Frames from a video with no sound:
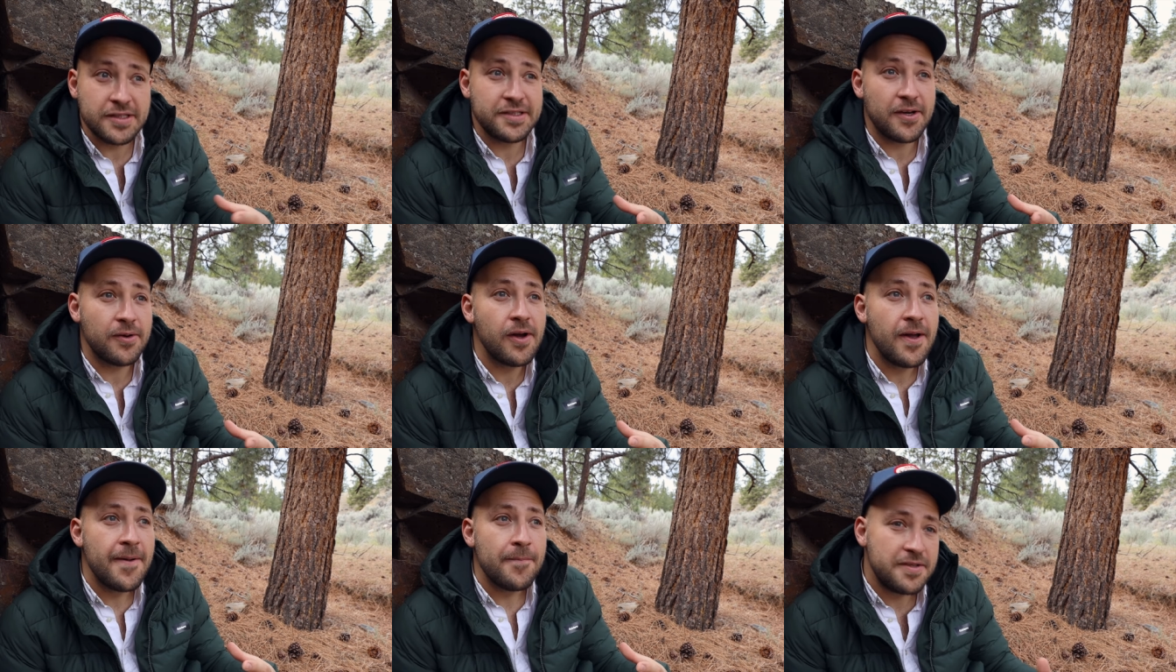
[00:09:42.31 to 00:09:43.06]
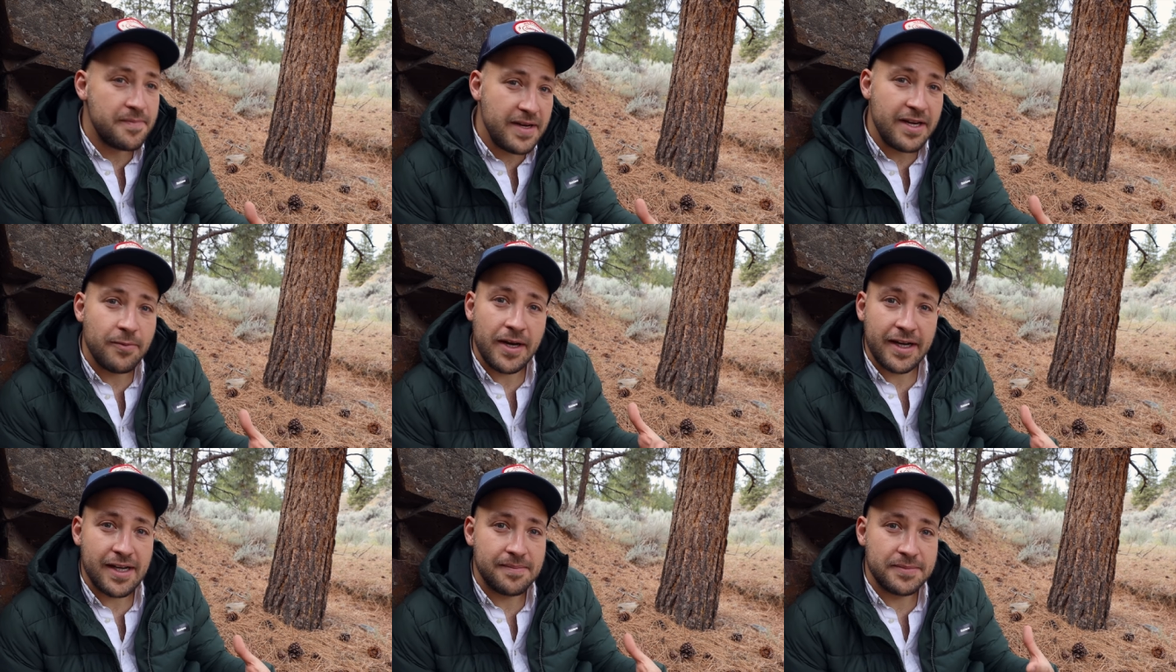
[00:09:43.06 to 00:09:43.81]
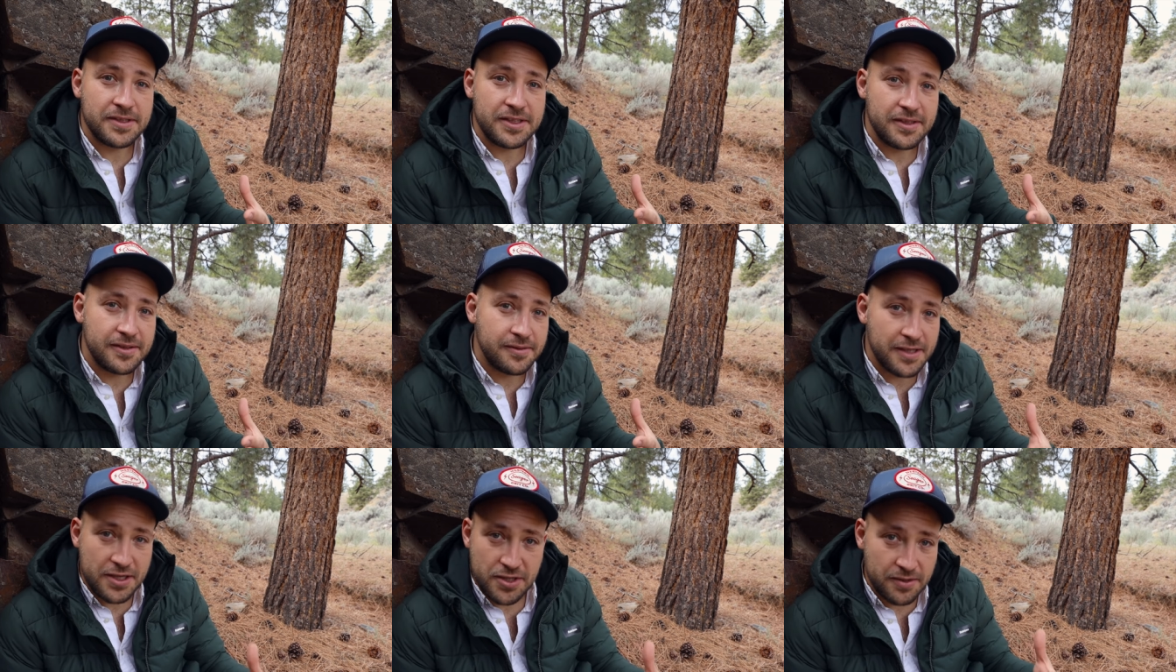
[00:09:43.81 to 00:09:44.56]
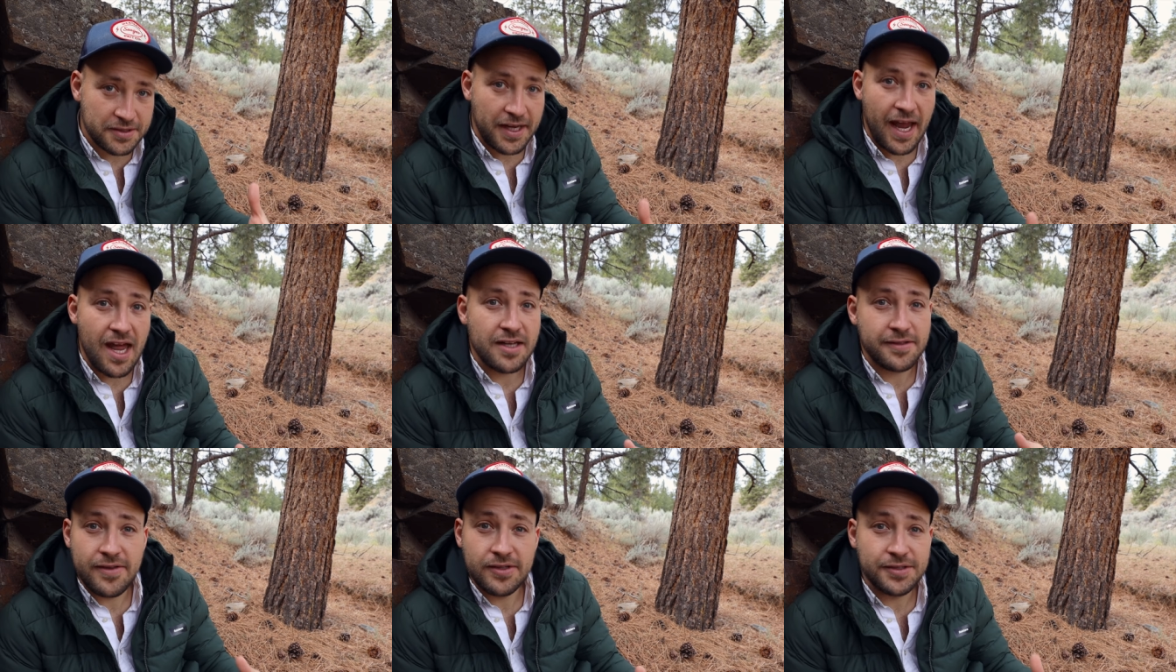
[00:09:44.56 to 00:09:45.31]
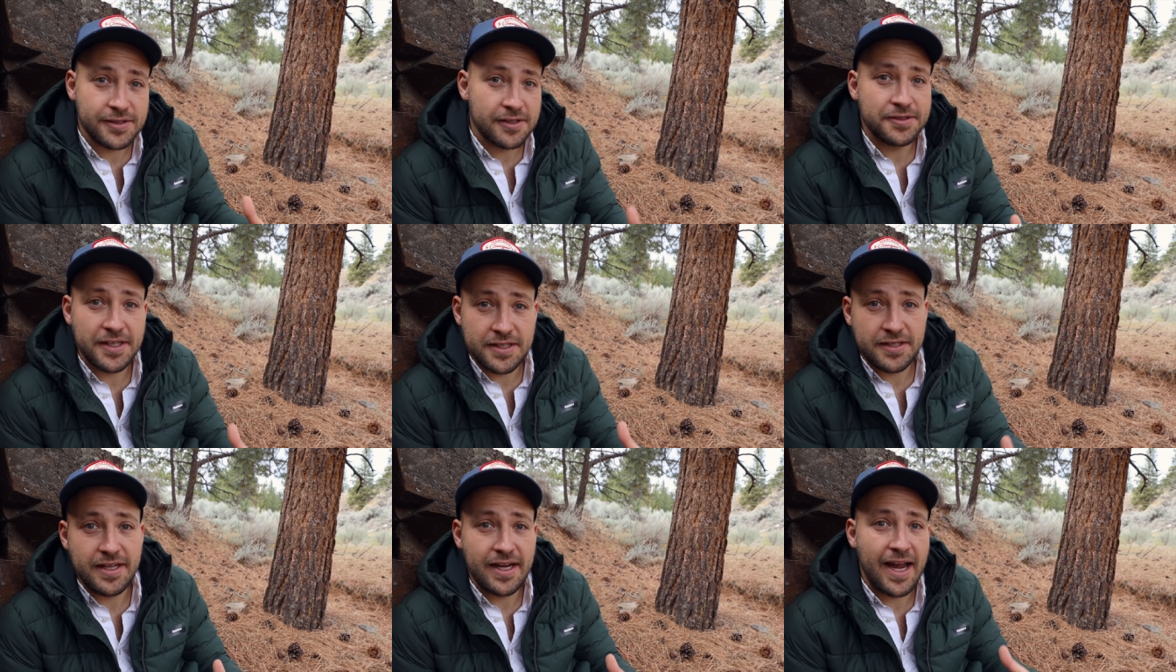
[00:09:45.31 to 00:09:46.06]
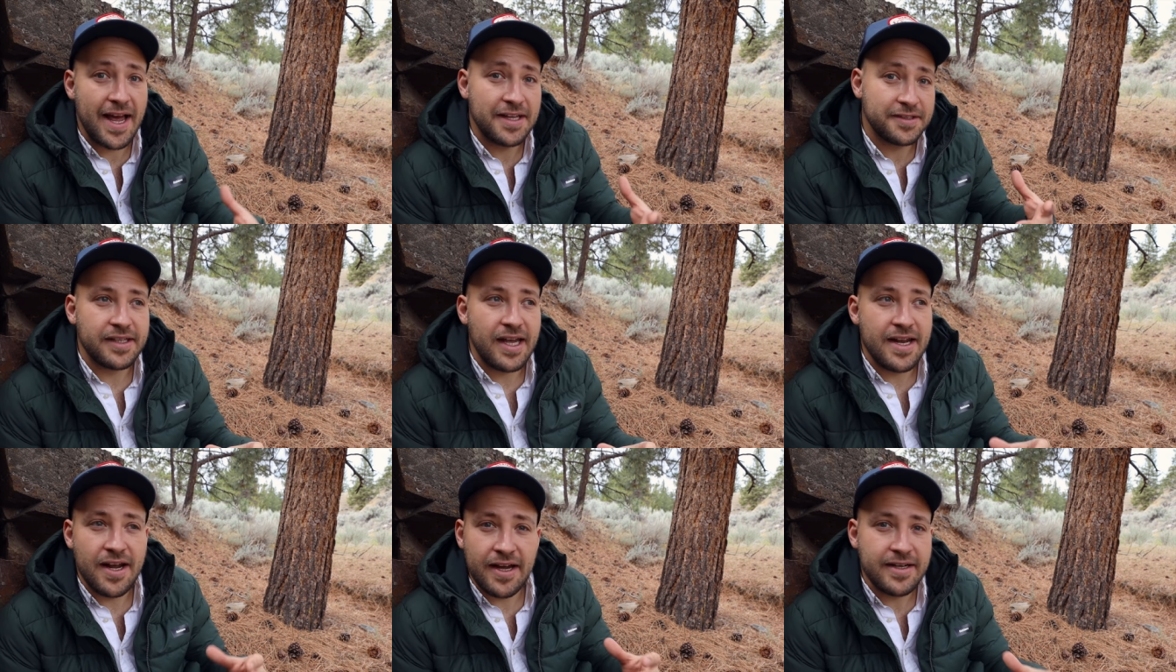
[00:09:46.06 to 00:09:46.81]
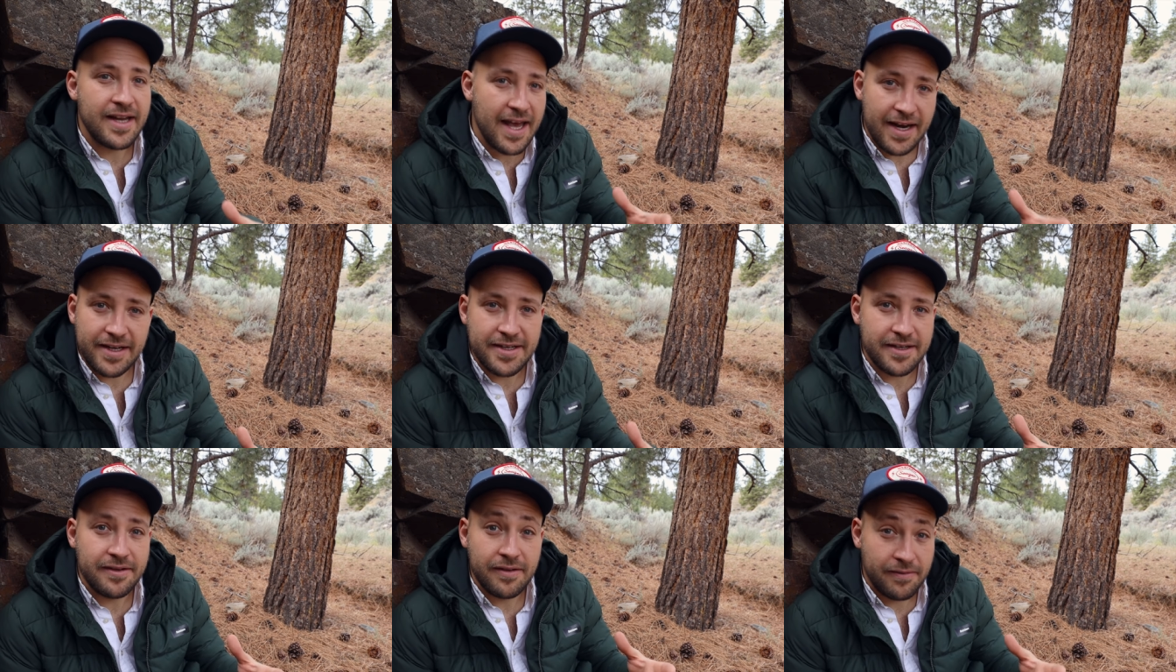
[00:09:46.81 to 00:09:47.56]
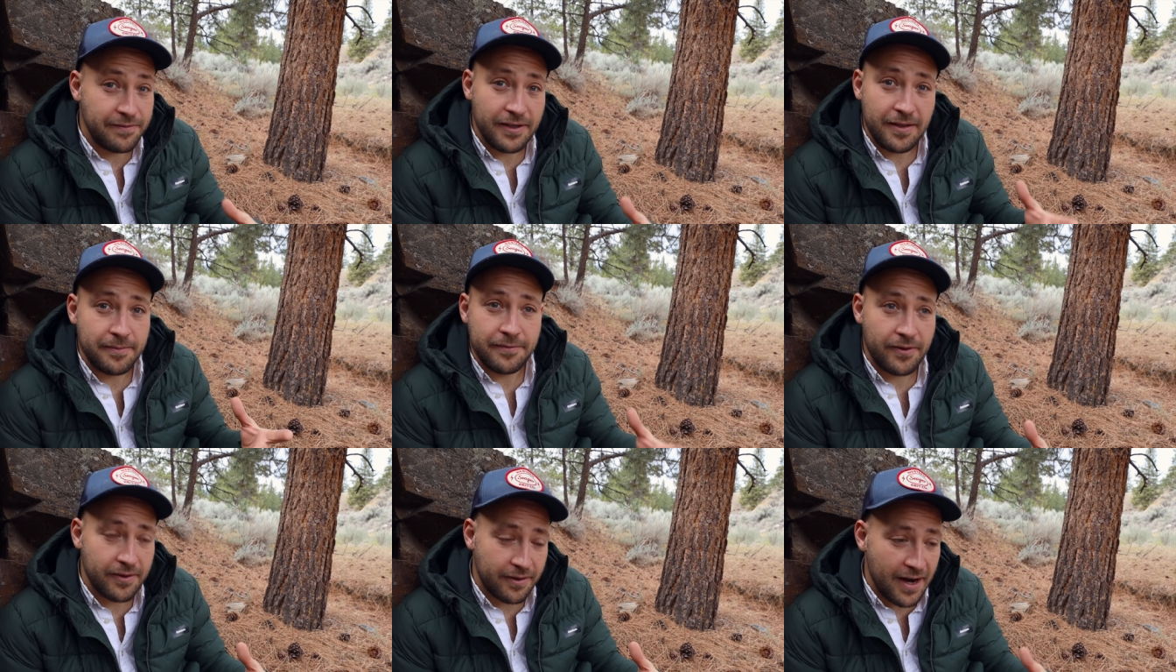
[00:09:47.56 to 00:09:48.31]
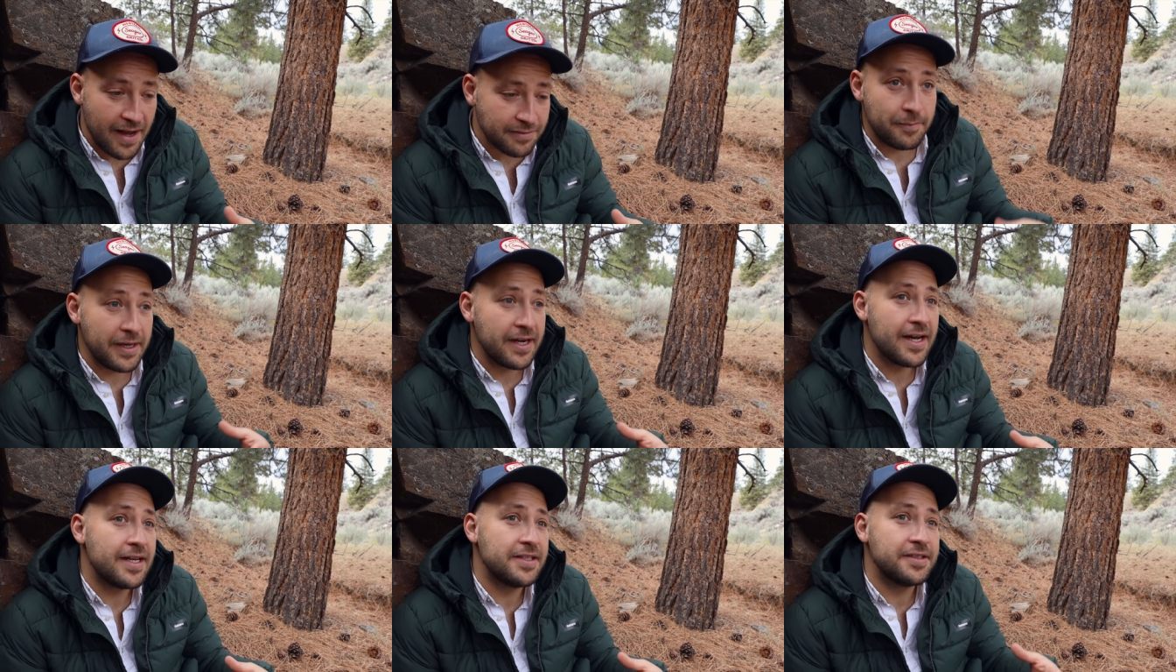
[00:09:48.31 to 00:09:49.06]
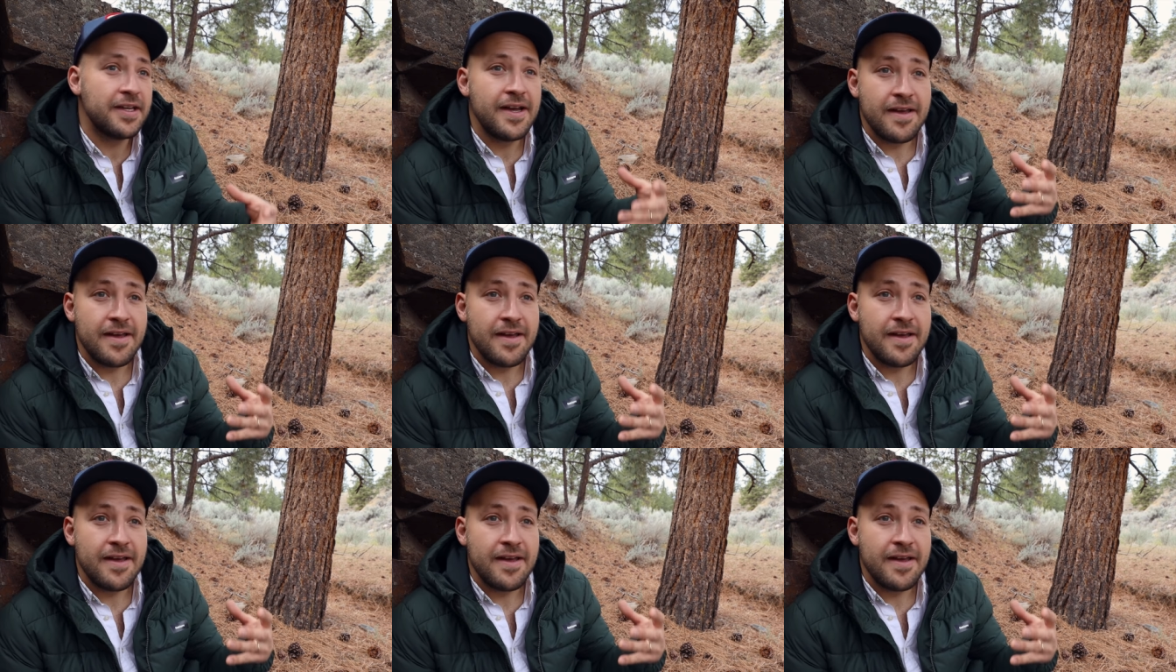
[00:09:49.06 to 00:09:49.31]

So to me, when it comes to digital scans, there's no such thing as an unedited film photograph because